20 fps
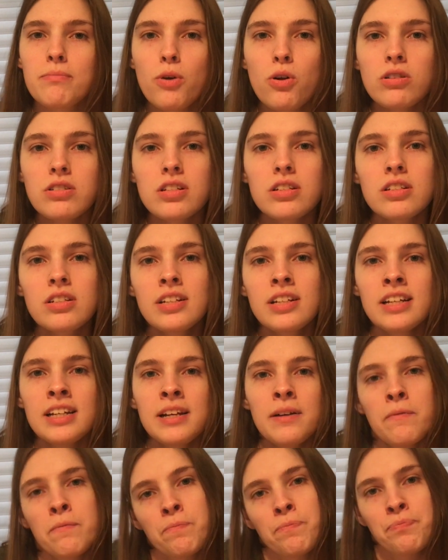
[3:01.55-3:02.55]
molt,
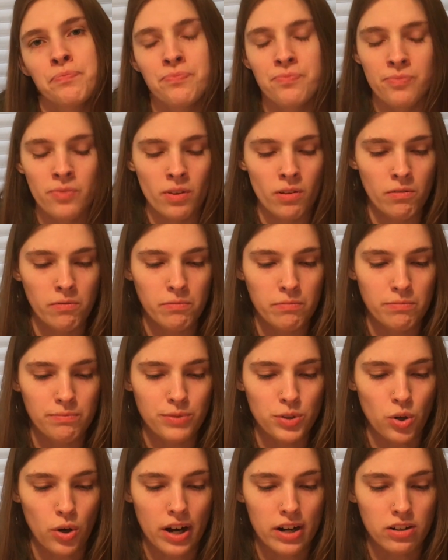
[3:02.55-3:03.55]

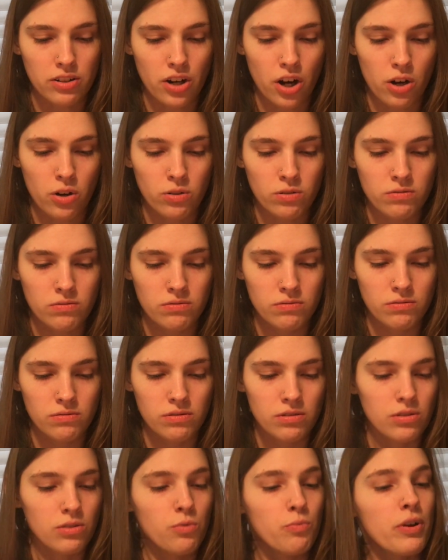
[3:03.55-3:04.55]
so I don't know
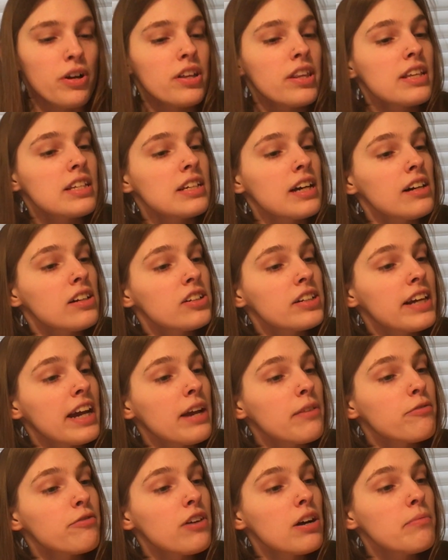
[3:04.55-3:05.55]
where this color
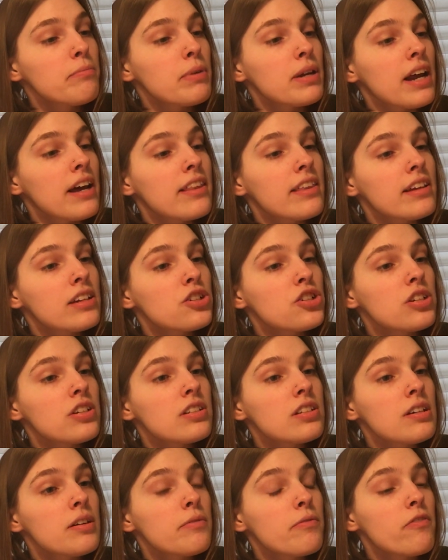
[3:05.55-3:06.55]
came from, but I think
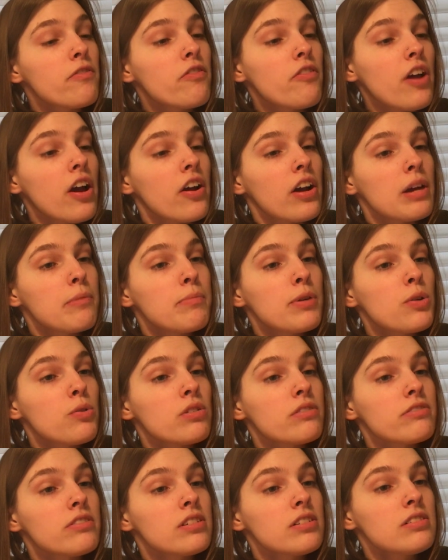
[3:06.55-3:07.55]
she's very
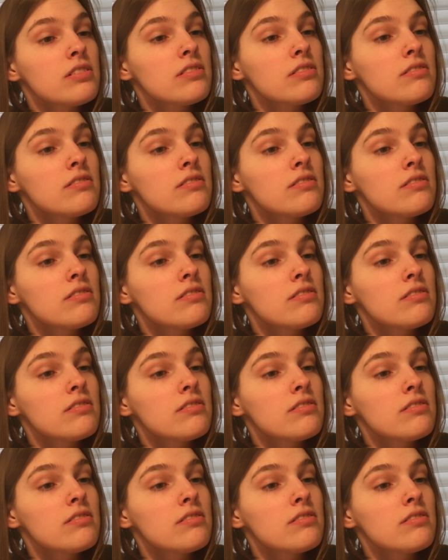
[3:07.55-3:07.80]
beautiful.